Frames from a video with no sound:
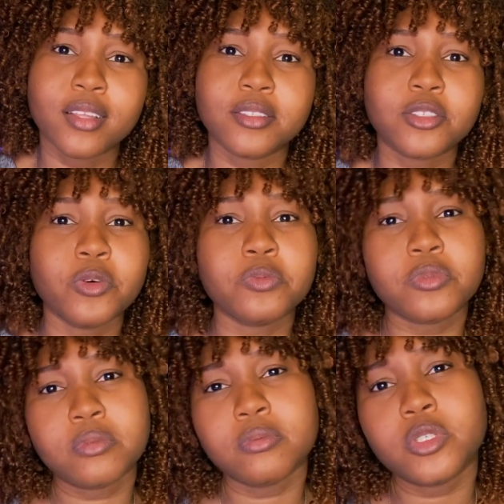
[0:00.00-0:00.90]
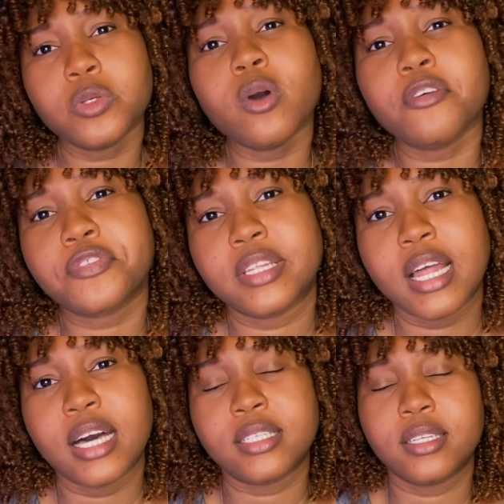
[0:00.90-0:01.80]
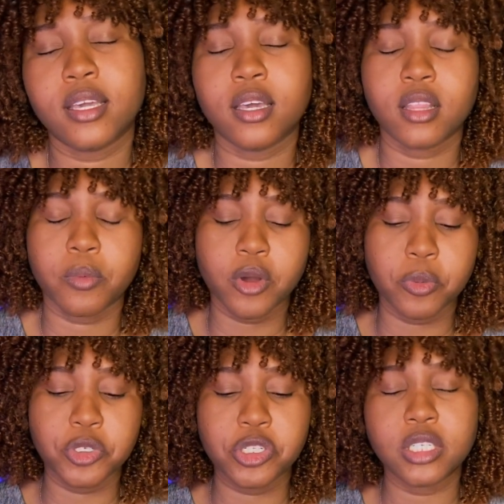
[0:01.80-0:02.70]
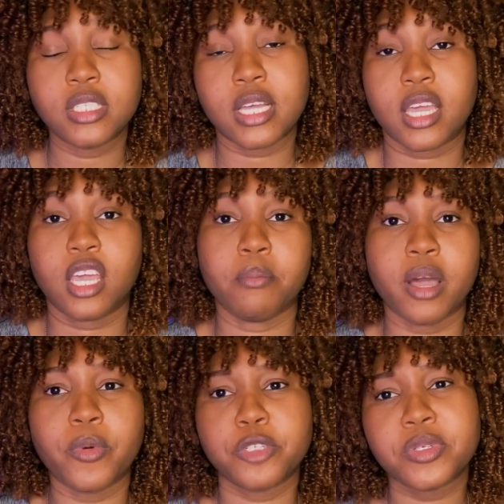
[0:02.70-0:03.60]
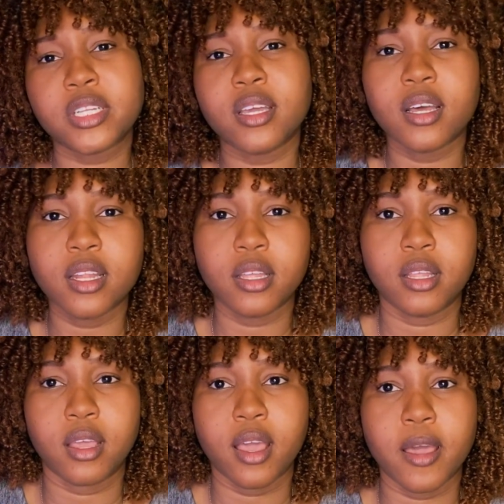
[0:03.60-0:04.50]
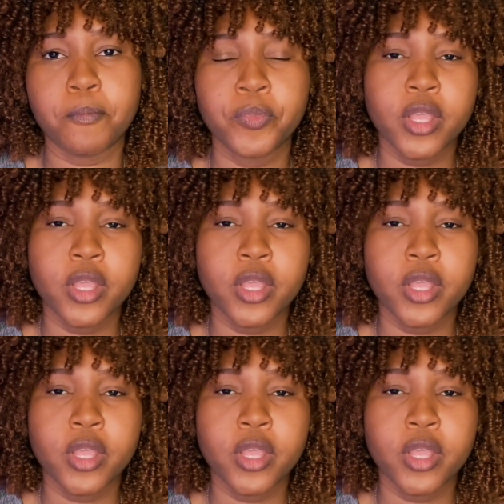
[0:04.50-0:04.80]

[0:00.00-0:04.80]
So too often last year, there were opportunities that came my way, especially early in the year.